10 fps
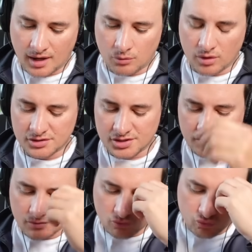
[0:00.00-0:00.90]
I want
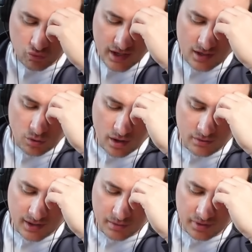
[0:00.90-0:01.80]
to
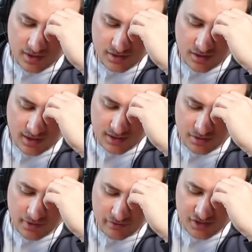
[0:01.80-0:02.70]
re-quote here because I think it's
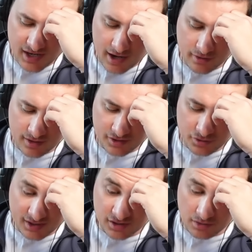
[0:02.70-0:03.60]
a bit of a scary thing
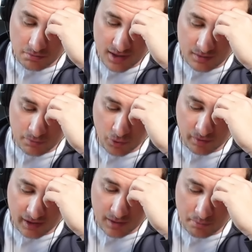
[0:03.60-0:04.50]
to actually admit in
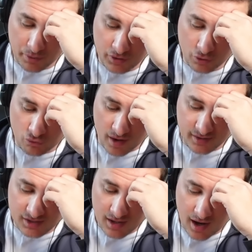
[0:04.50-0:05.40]
public. But you're
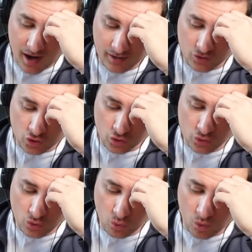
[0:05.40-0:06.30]
right. I
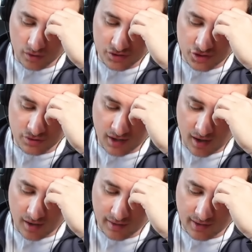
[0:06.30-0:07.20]
do want to
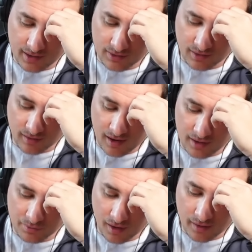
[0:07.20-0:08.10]
die in the
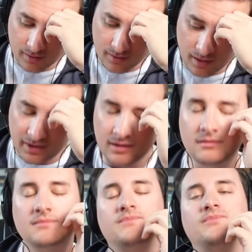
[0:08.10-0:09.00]
limelight. I mean,